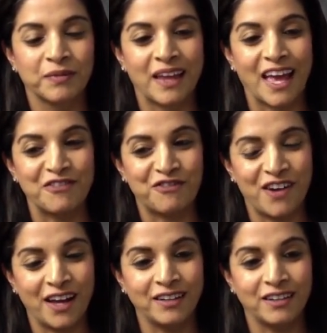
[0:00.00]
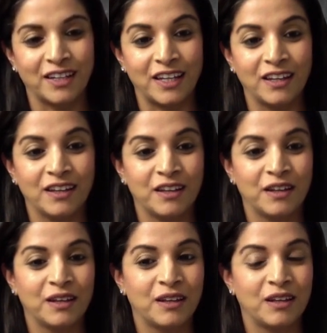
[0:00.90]
And finally,
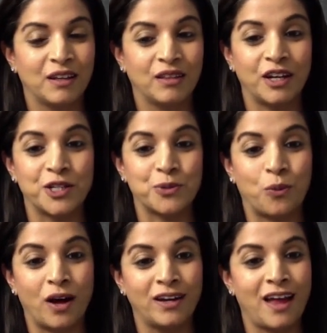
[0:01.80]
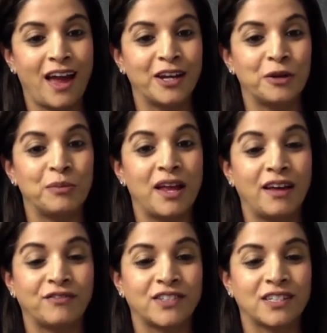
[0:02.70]
there's one item
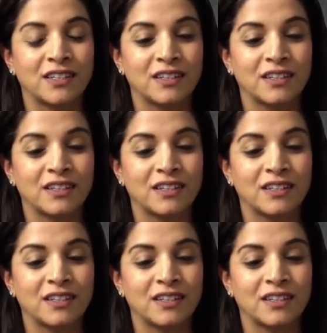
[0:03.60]
left.